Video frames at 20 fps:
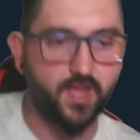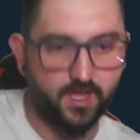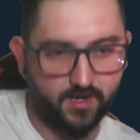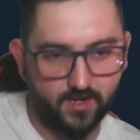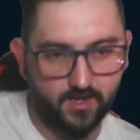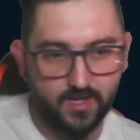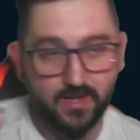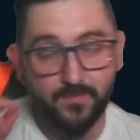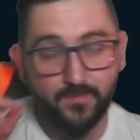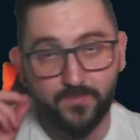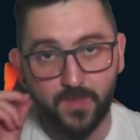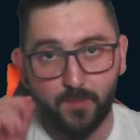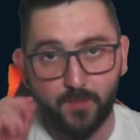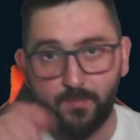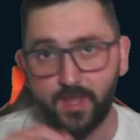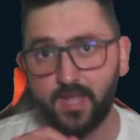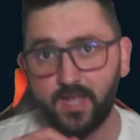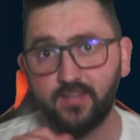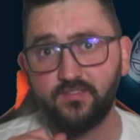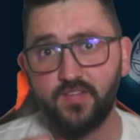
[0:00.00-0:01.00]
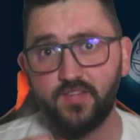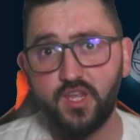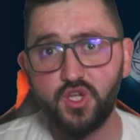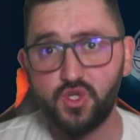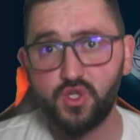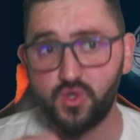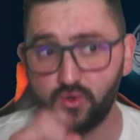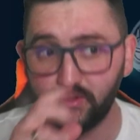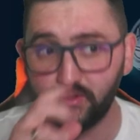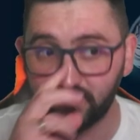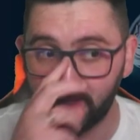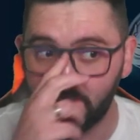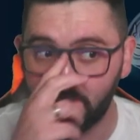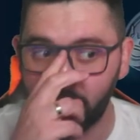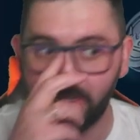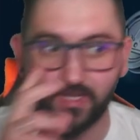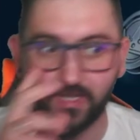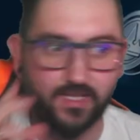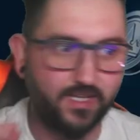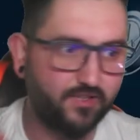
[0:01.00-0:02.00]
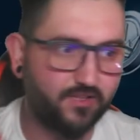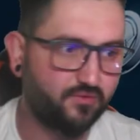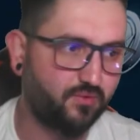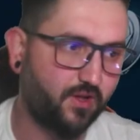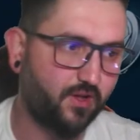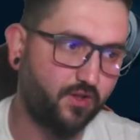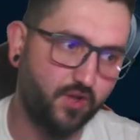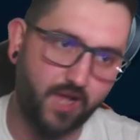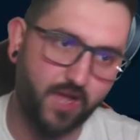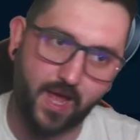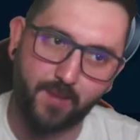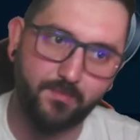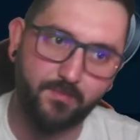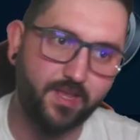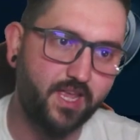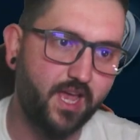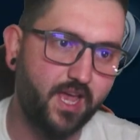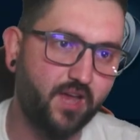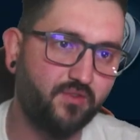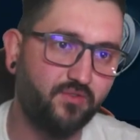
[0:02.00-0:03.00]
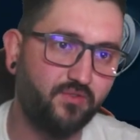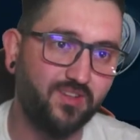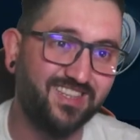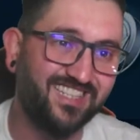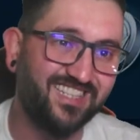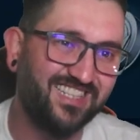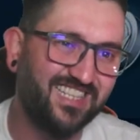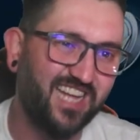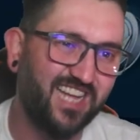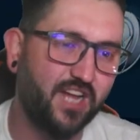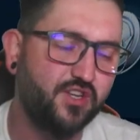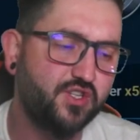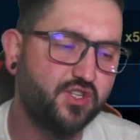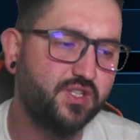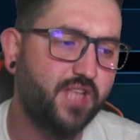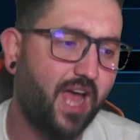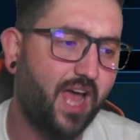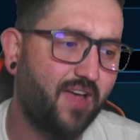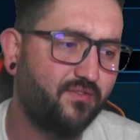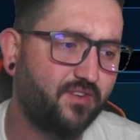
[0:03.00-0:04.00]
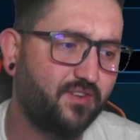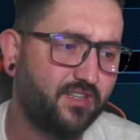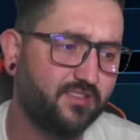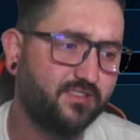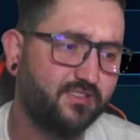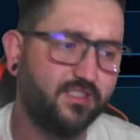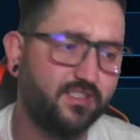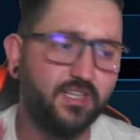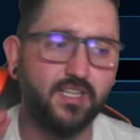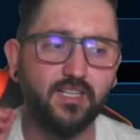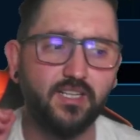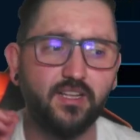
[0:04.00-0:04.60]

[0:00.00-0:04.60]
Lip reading: there. The biggest issue is gonna be this one. You gotta be careful. The dungeon divers.